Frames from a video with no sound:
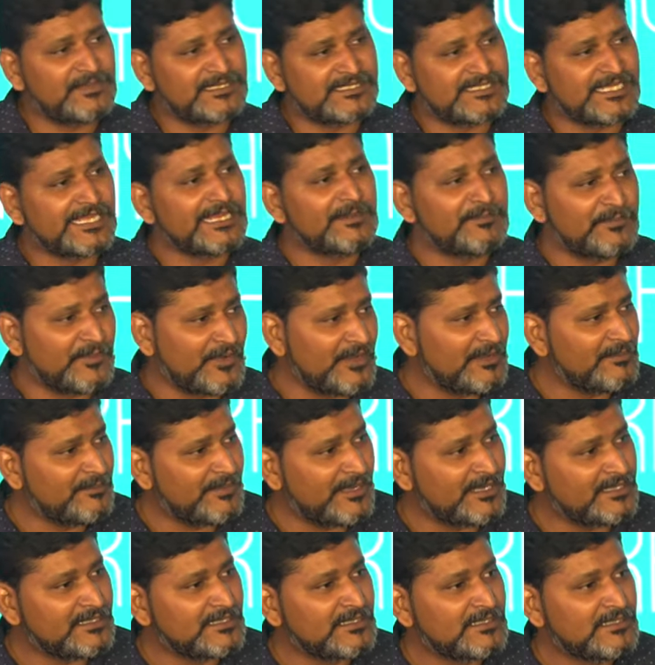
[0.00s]
ahead of my second
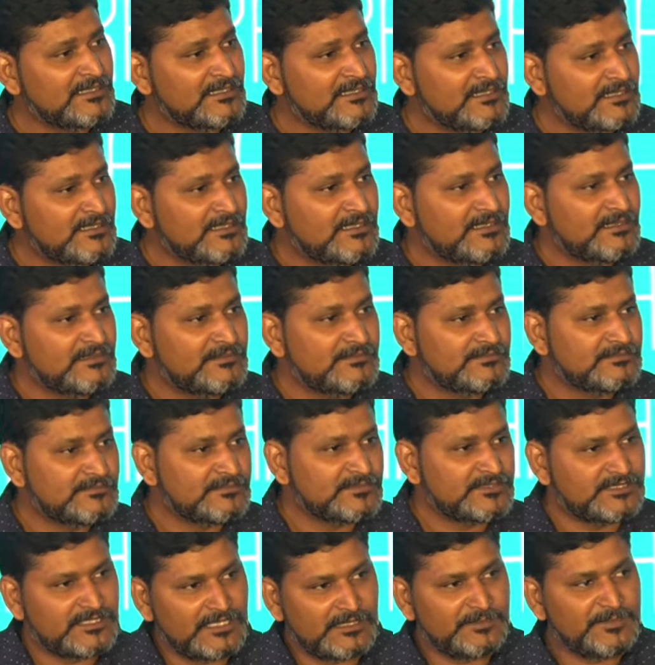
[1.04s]
point, but
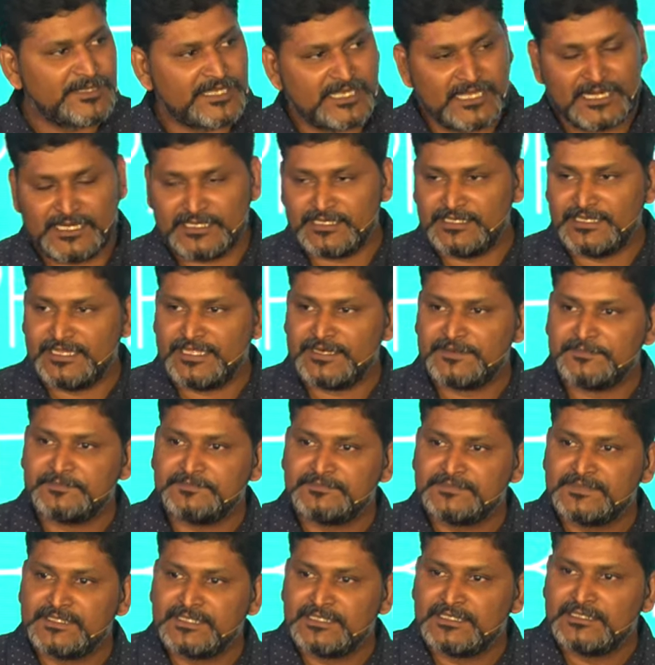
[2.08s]
let me connect there.